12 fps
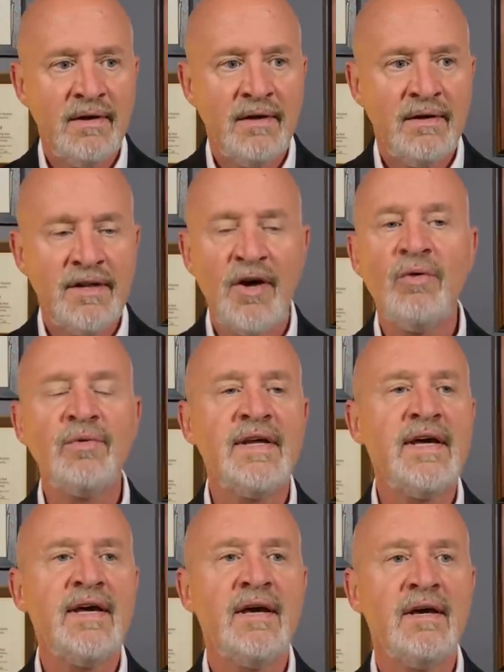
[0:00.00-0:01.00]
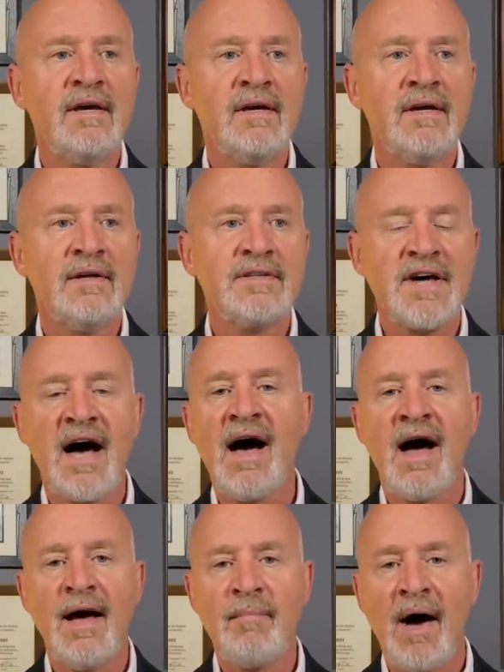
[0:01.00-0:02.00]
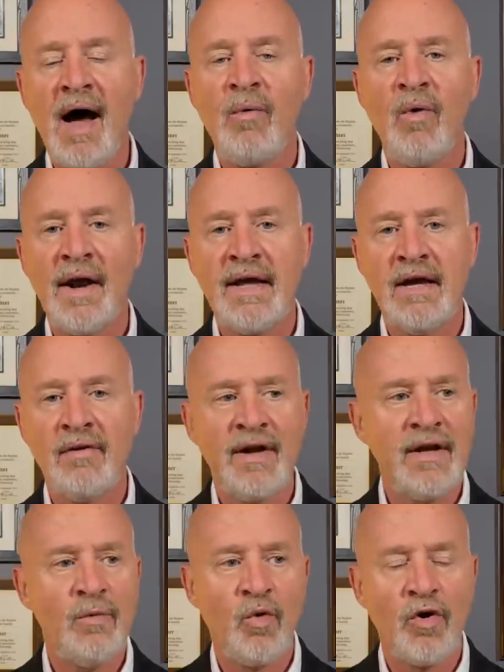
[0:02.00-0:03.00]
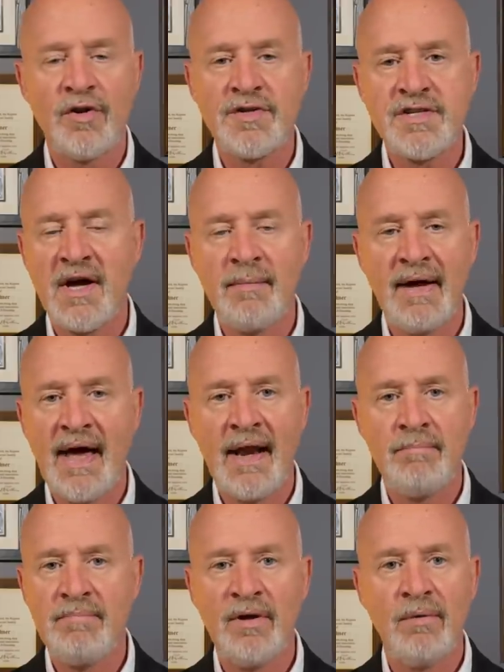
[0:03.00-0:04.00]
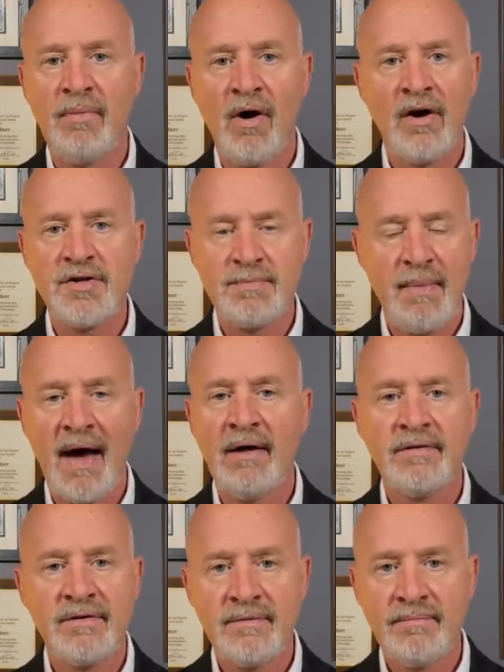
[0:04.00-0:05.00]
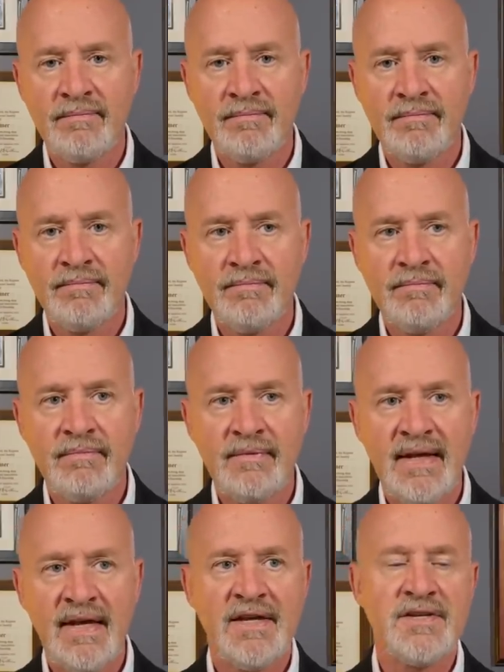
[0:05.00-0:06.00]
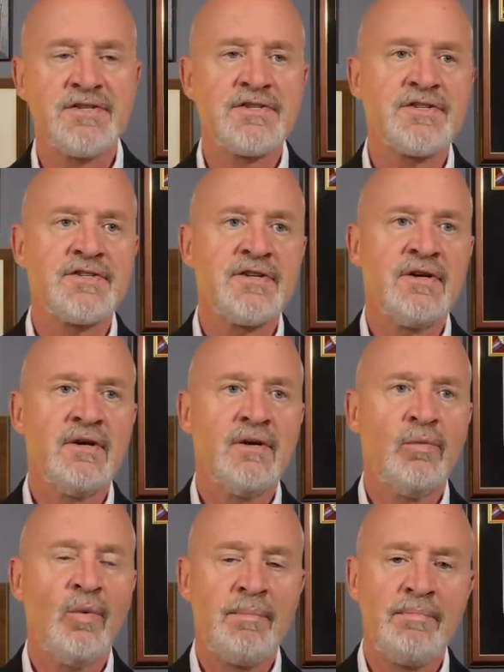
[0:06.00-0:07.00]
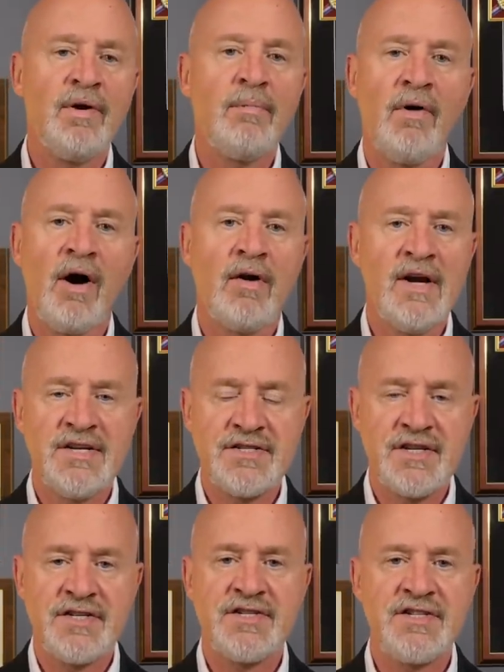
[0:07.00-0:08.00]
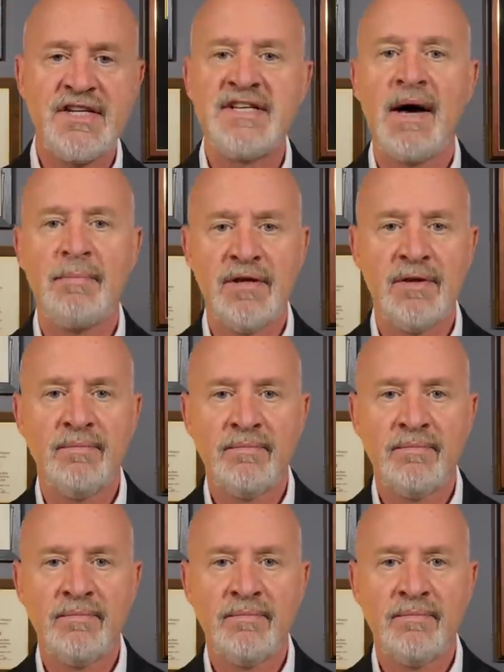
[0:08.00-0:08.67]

the only time I want to hear any words coming out of Bill Barr's mouth is when Bill Barr is a CW,